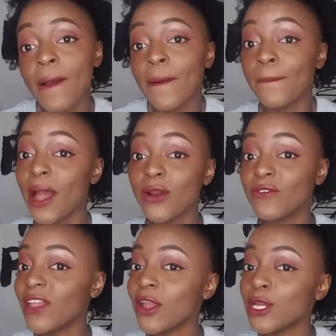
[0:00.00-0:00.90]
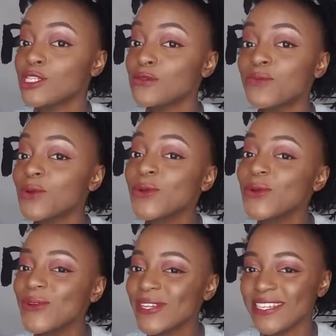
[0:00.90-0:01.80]
about a very
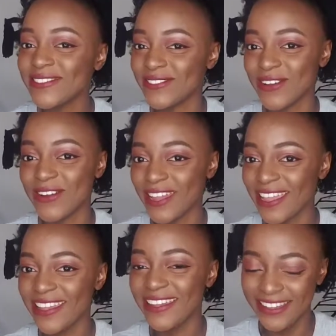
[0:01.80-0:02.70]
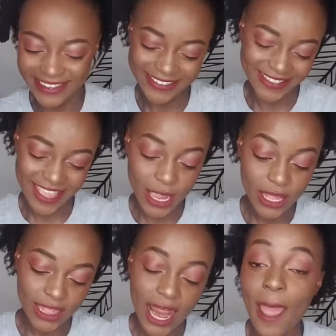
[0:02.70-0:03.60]
spooky story
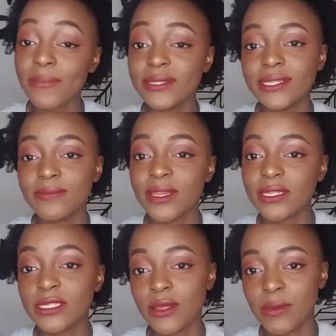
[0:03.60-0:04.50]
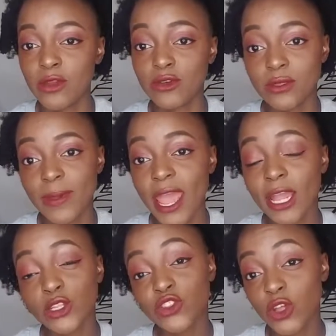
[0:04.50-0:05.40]
that happened to me some years
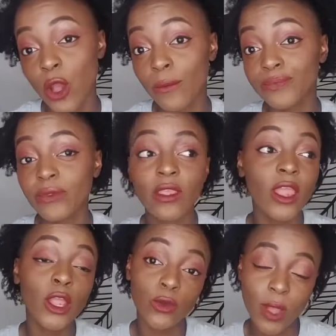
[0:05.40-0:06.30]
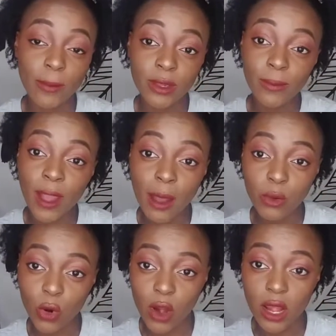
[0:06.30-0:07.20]
back. So grab your
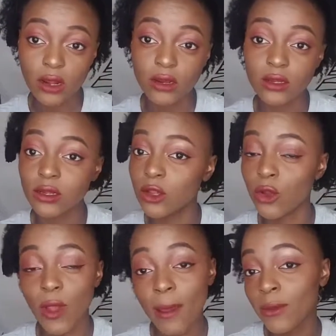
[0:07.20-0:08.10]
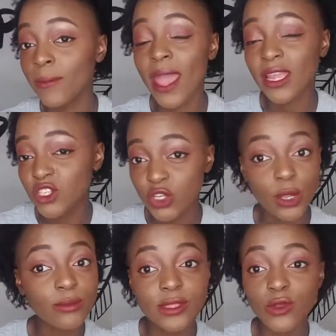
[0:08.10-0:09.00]
popcorn, grab your bag of
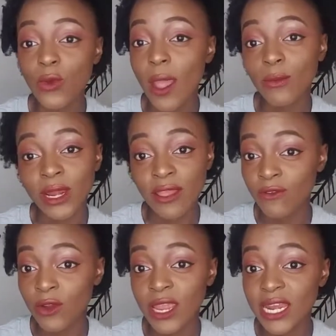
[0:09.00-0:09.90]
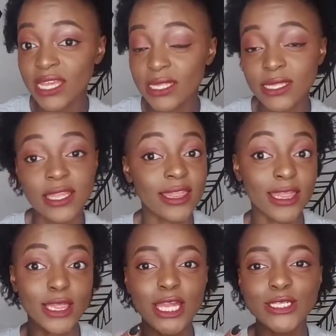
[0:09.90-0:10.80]
chips, grab whatever it is,
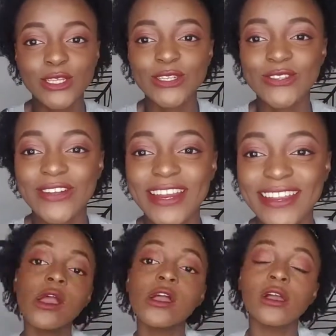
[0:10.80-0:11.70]
and let's get started.